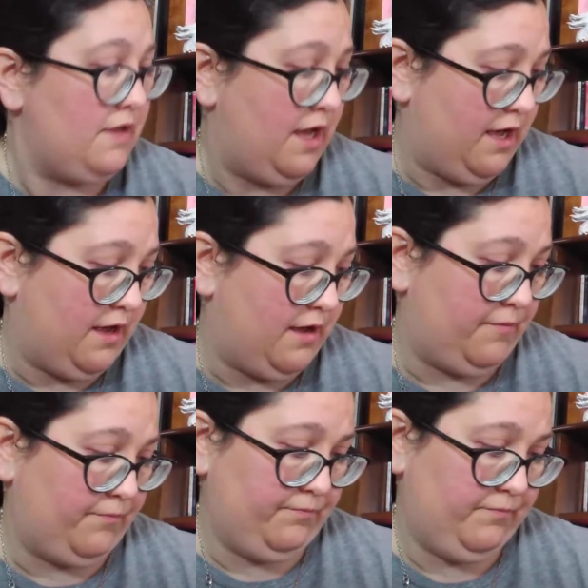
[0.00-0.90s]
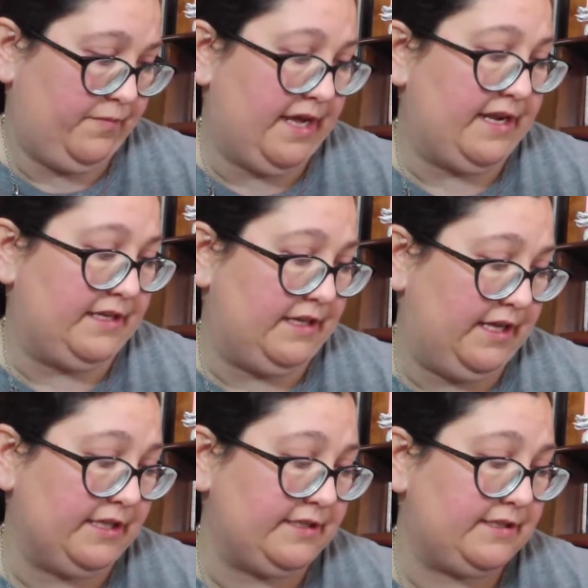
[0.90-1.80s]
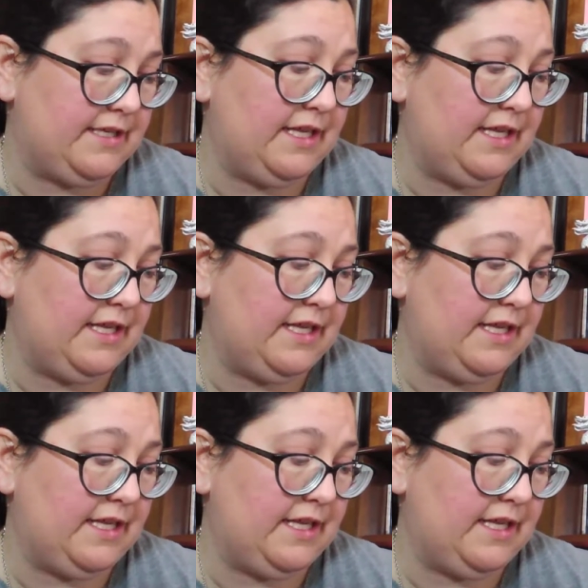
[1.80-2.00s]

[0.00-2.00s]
And it's